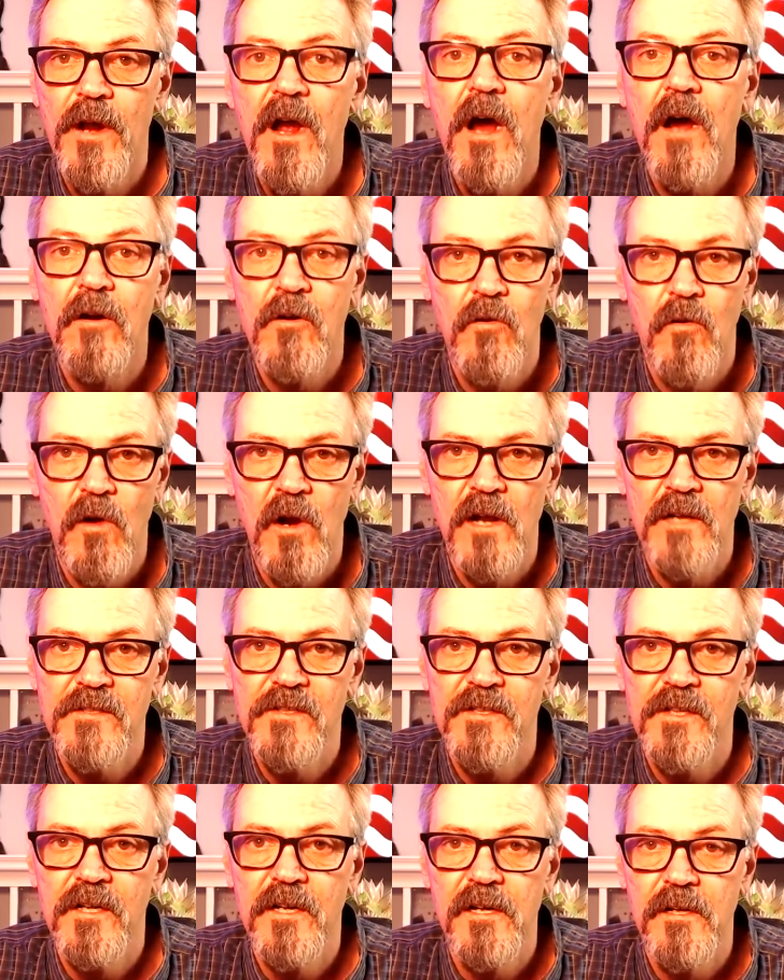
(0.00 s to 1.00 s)
across
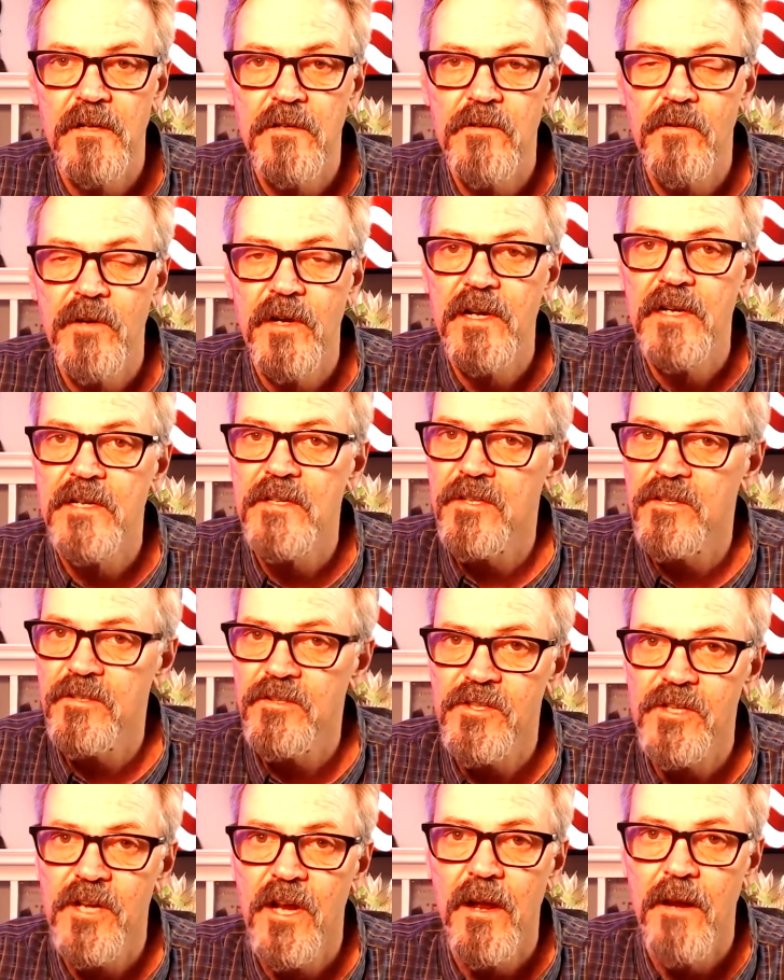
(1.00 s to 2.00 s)
the country. He's at
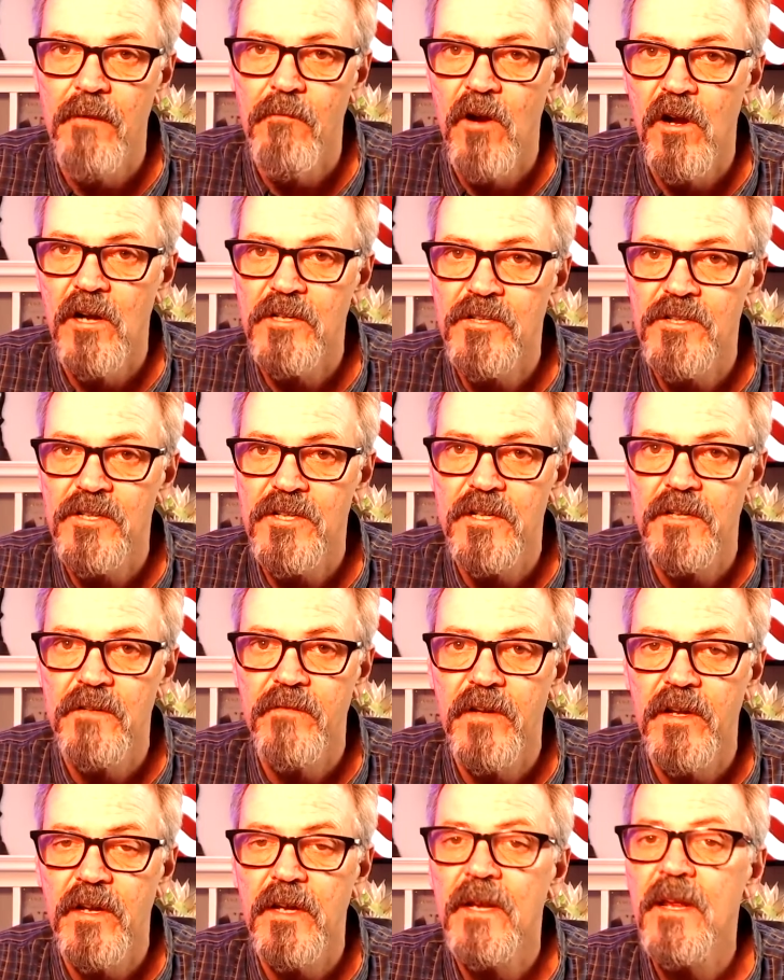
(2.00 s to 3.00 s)
Skywatch
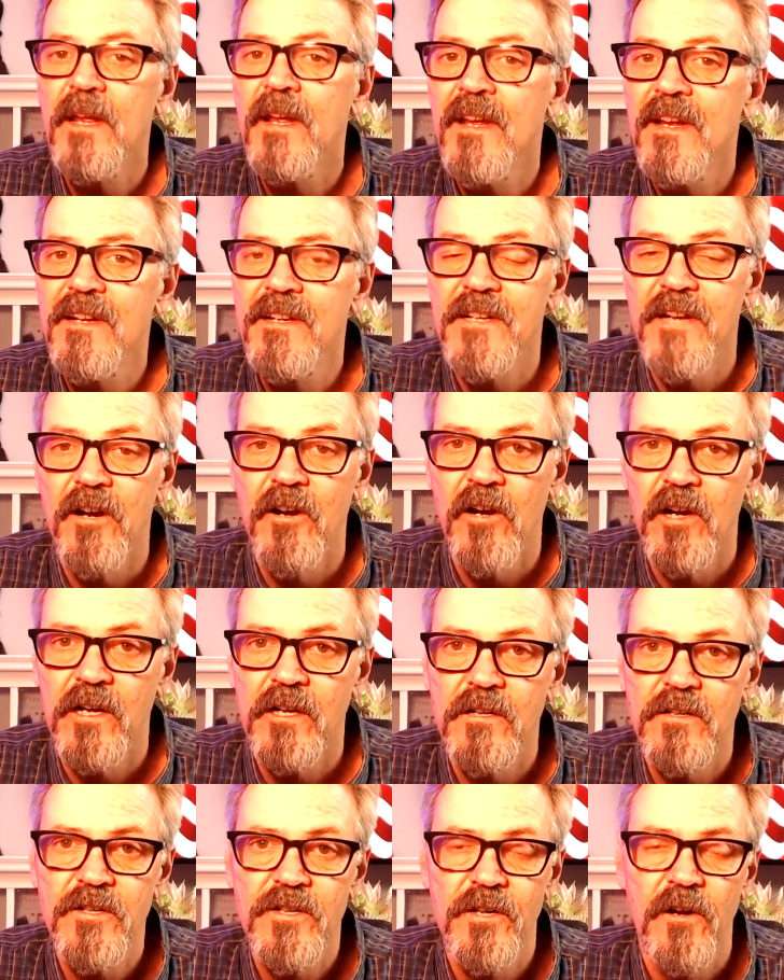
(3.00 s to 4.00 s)
TV. Derek
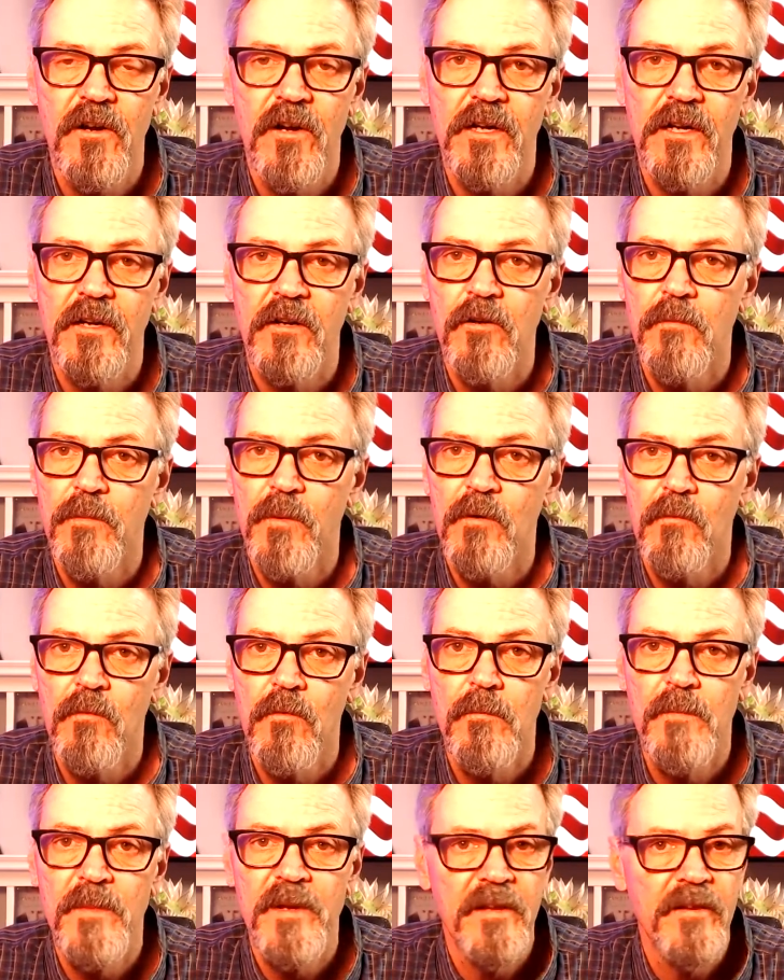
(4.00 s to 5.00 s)
and Sharon Gilbert will
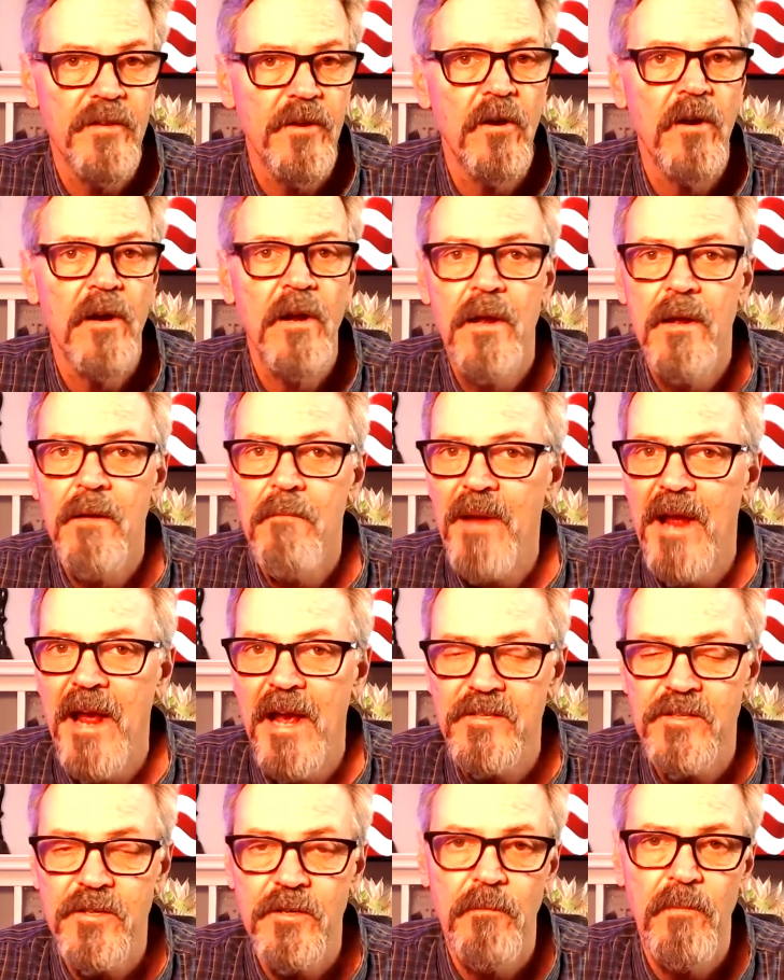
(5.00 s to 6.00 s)
be there.
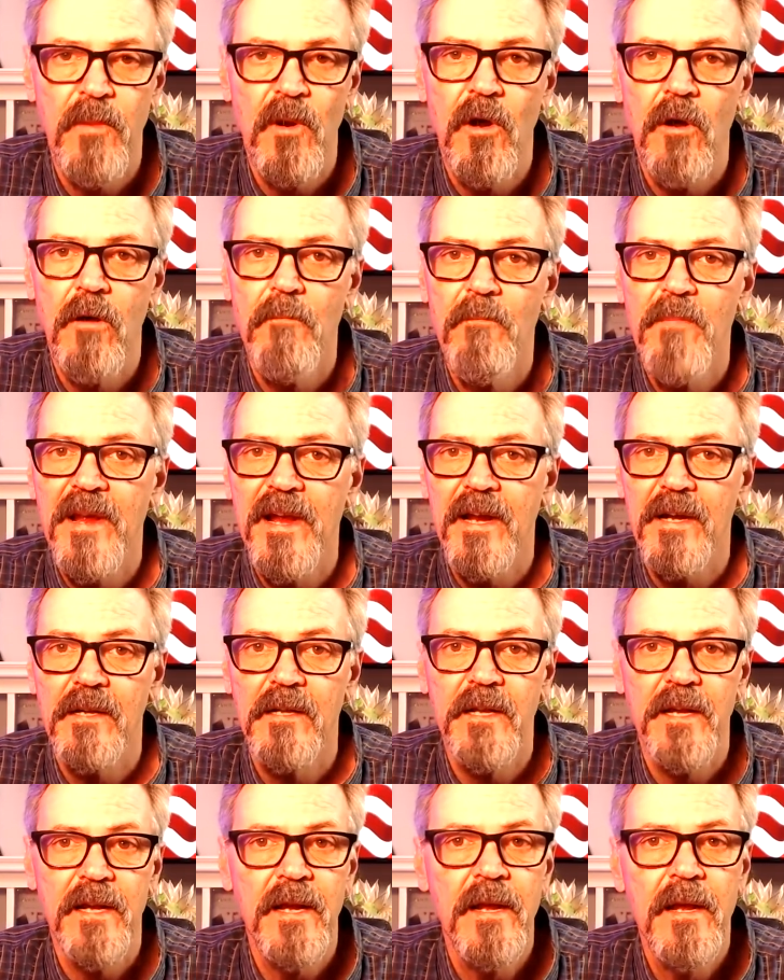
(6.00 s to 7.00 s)
Pastor Paul
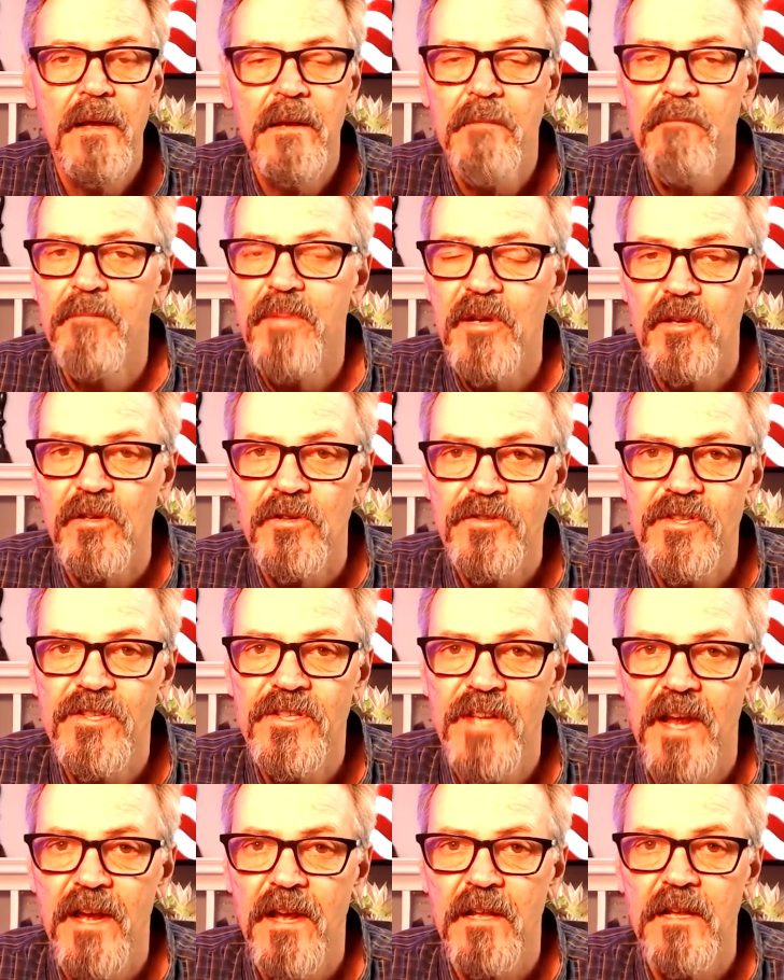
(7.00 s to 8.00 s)
Begley, Bill
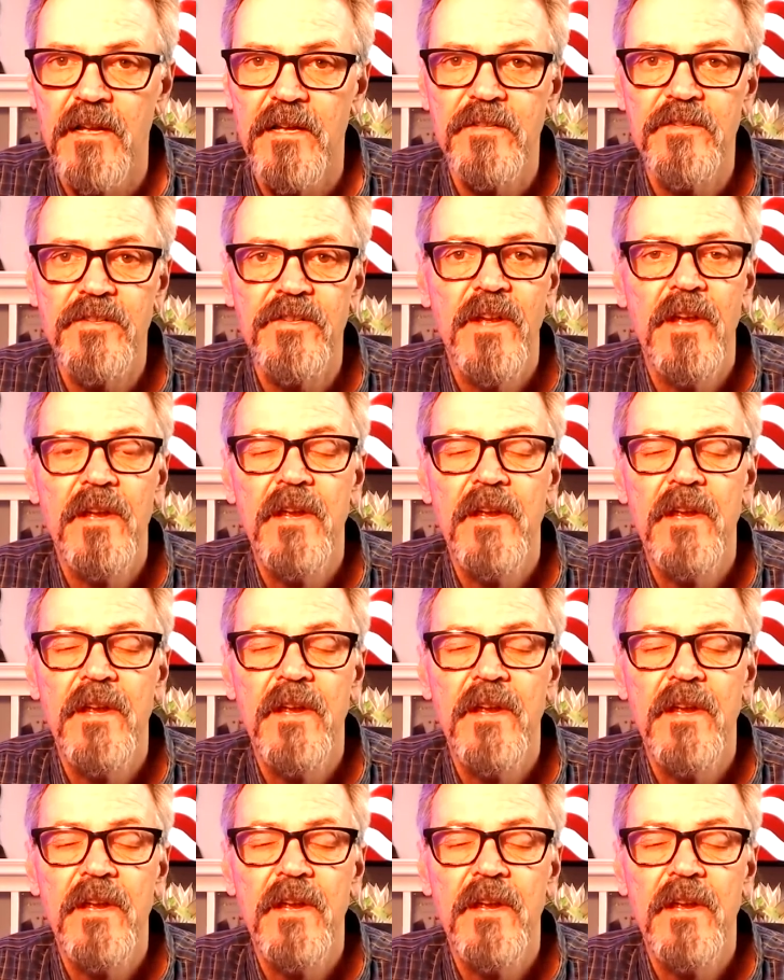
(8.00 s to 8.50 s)
Salas,